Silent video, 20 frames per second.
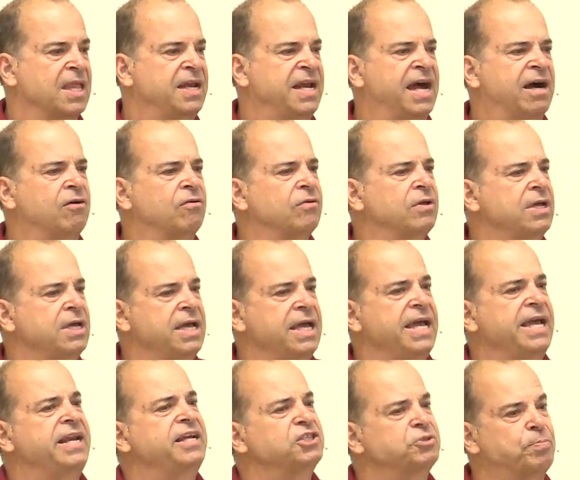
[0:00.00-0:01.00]
Now,
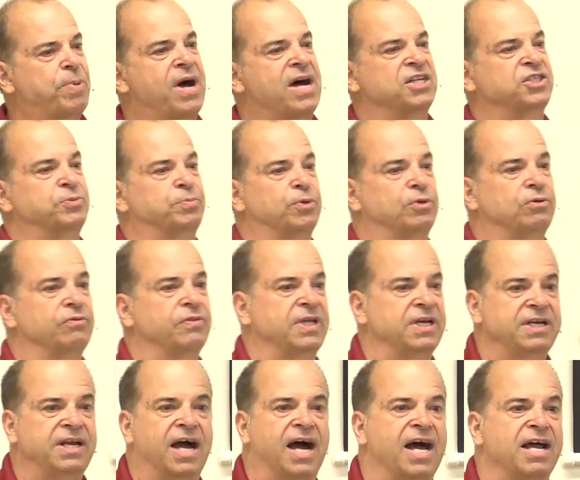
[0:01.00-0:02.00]
it is possible
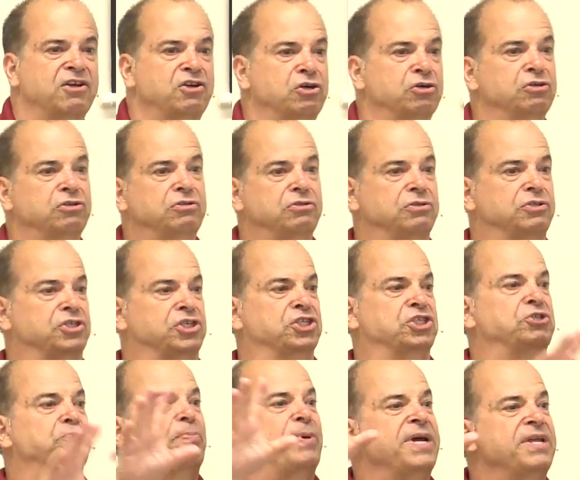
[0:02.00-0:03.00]
that God could
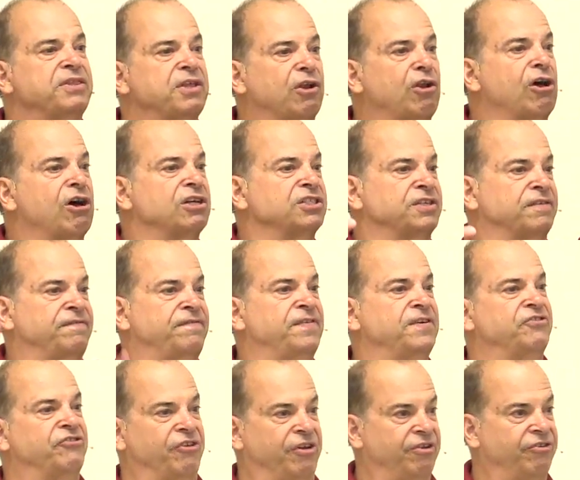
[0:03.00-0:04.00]
suspend the laws of
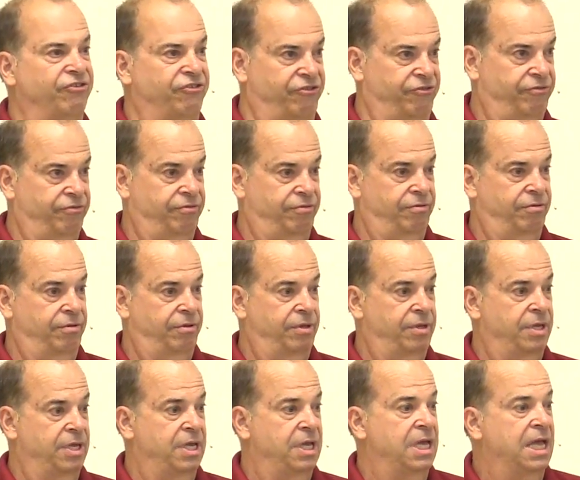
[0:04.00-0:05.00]
physics
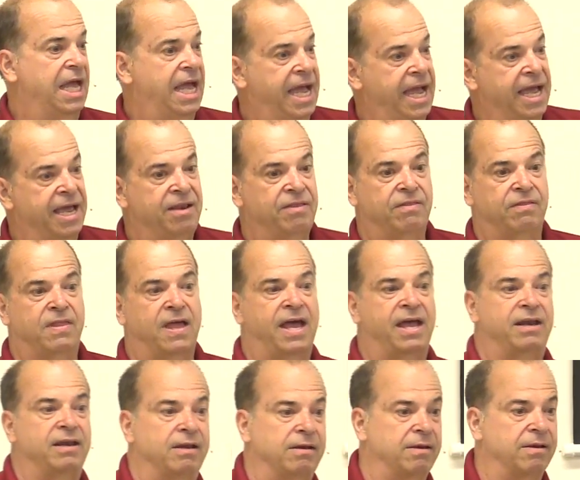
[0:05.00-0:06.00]
and
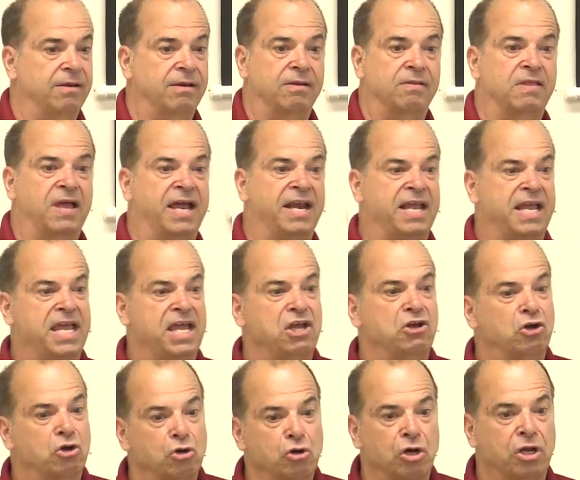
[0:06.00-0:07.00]
that, that he
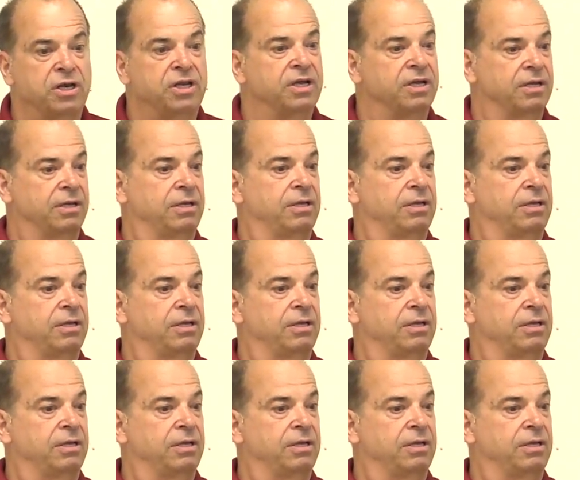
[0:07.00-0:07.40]
could